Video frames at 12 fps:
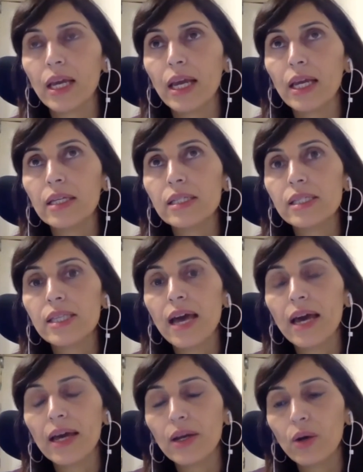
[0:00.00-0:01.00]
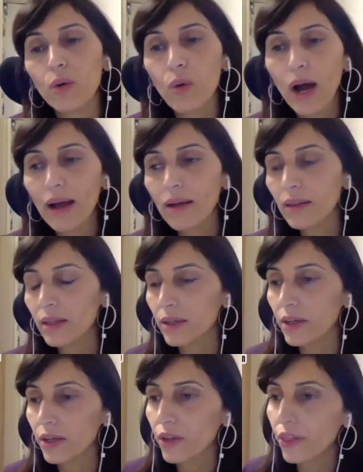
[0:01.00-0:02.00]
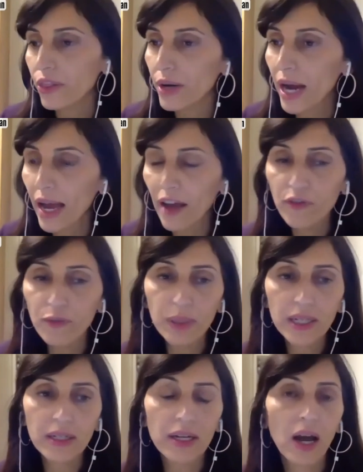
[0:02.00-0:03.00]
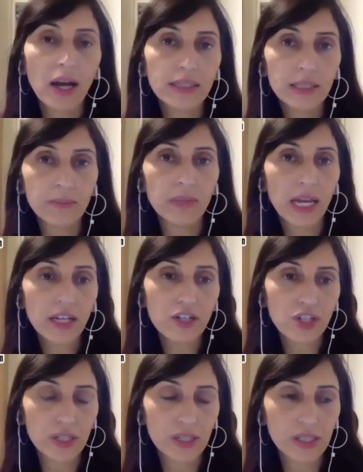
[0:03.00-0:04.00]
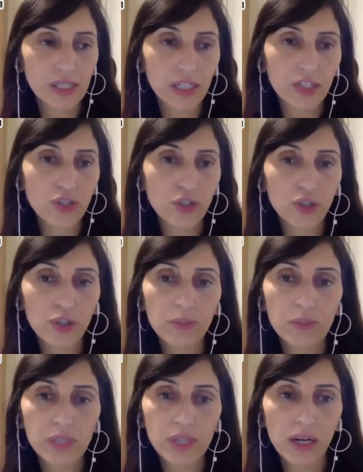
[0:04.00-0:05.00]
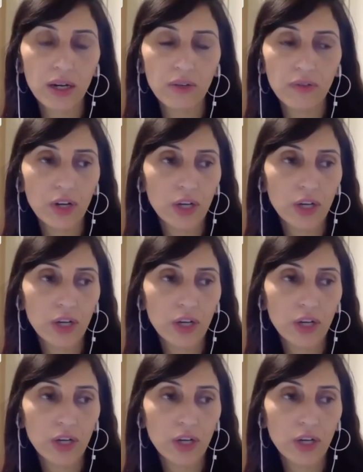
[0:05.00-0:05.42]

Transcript: is that while there have been condemnations in terms of